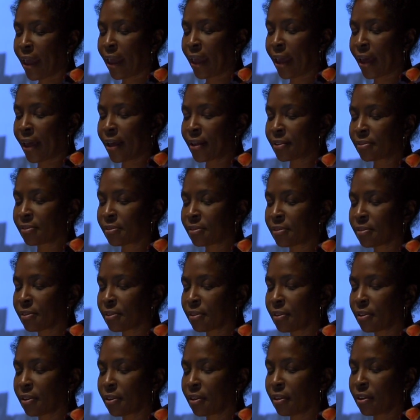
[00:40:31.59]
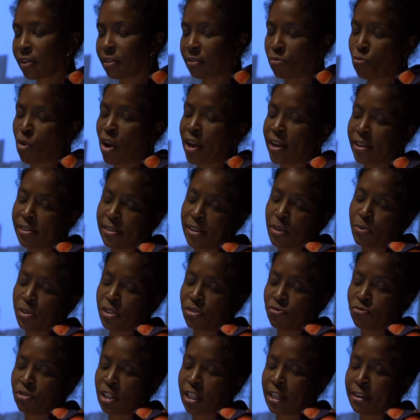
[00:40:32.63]
And why I say
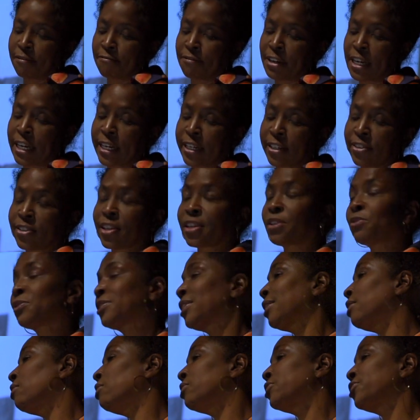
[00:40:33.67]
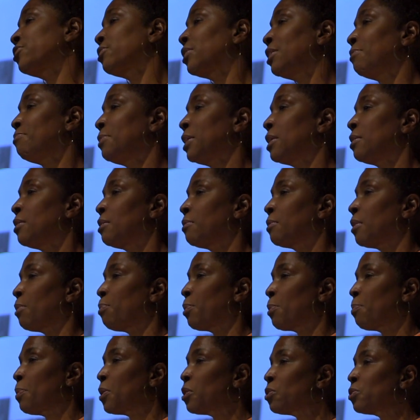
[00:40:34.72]
wasn't really invited is like, he was like, oh, so give me a
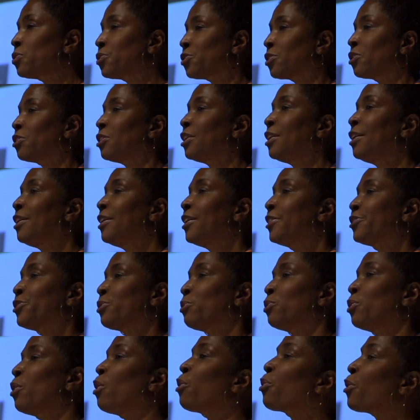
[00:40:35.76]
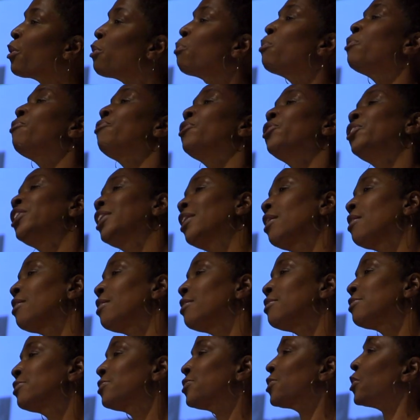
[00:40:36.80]
proposal. So although we're very
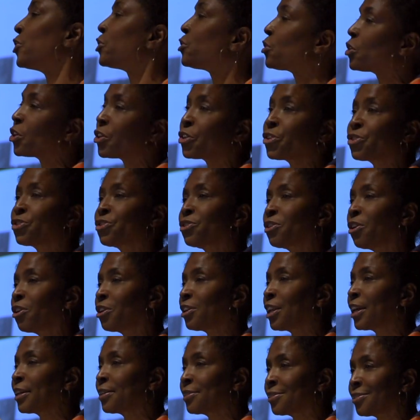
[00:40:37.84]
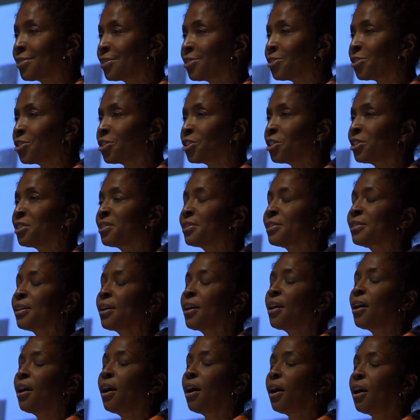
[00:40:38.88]
close, our daughters are like sisters,
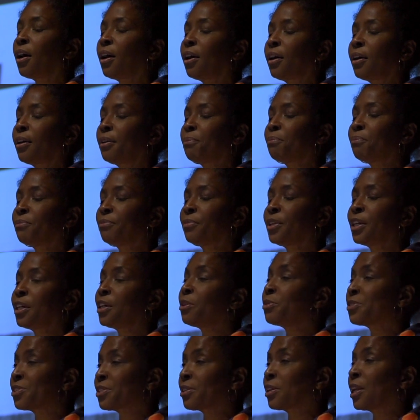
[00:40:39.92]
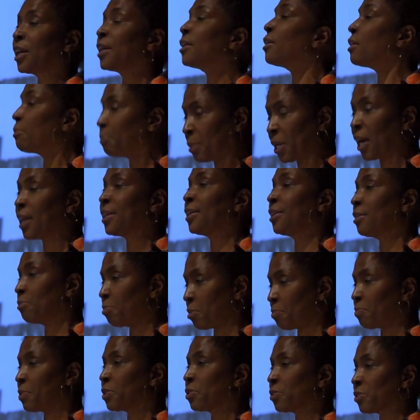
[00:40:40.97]
he was still like, but I need a
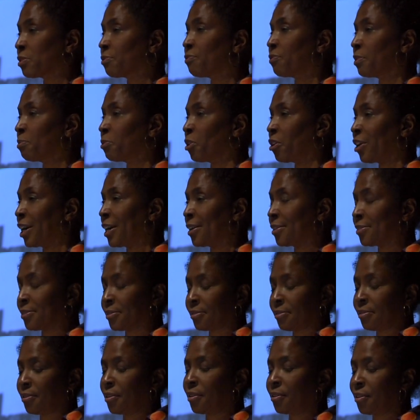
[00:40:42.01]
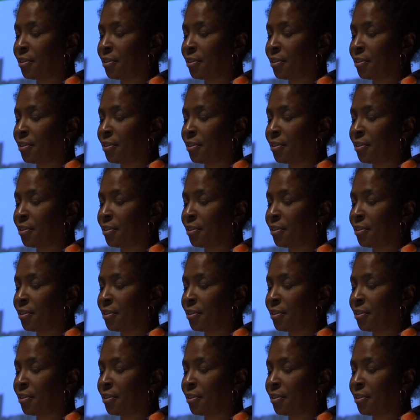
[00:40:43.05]
proposal from your ass.